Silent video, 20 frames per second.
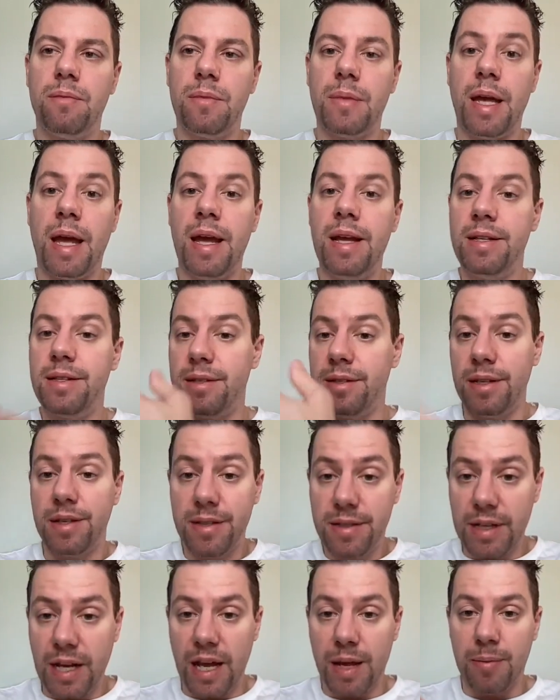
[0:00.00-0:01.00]
ate this
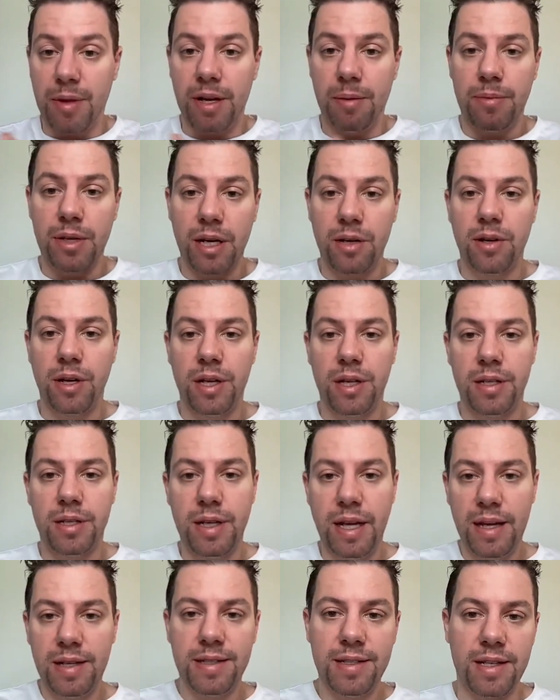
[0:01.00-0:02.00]
time and I'm not going to eat
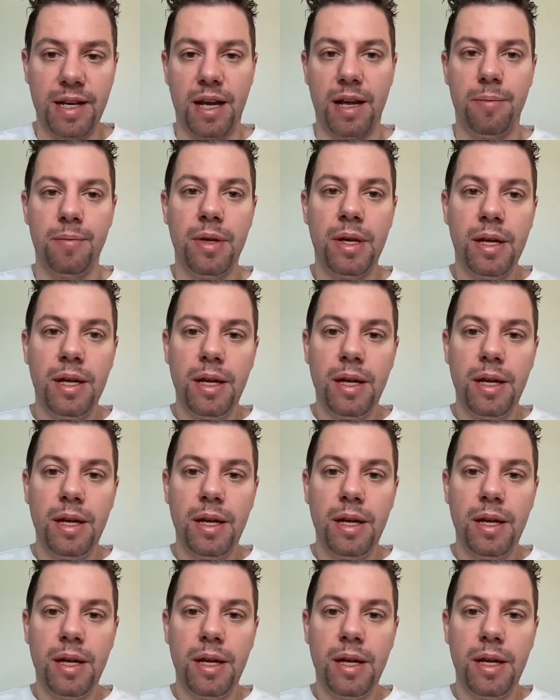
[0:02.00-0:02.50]
next time,